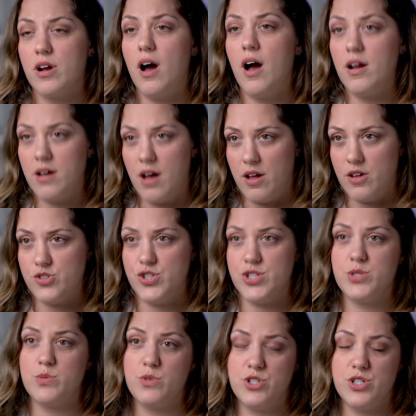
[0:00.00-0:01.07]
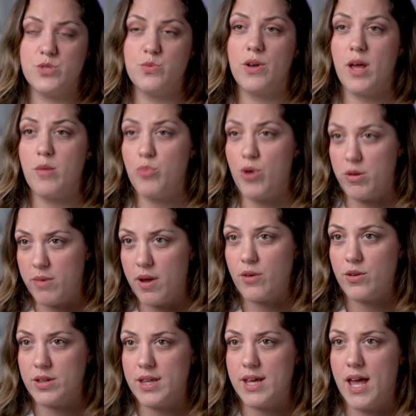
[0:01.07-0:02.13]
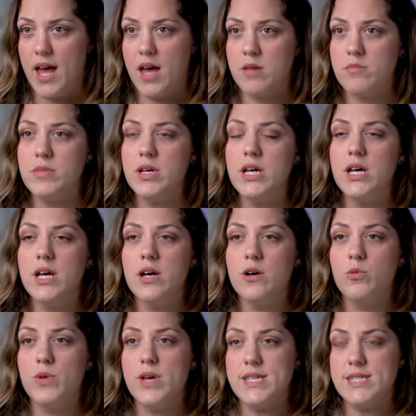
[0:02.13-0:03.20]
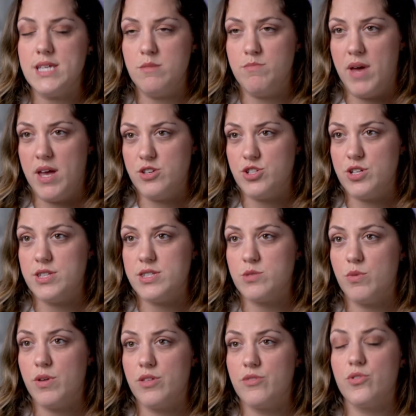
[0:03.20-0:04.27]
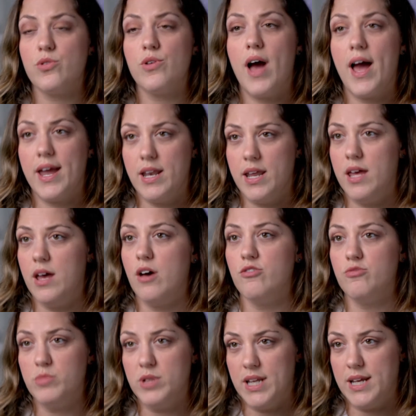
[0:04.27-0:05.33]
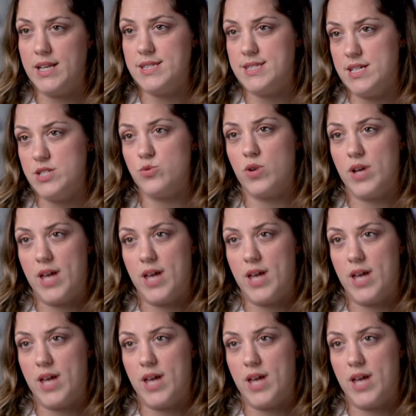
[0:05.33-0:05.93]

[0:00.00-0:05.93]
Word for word: oncologist, which is what I primarily am, we see patients with a variety of malignancies or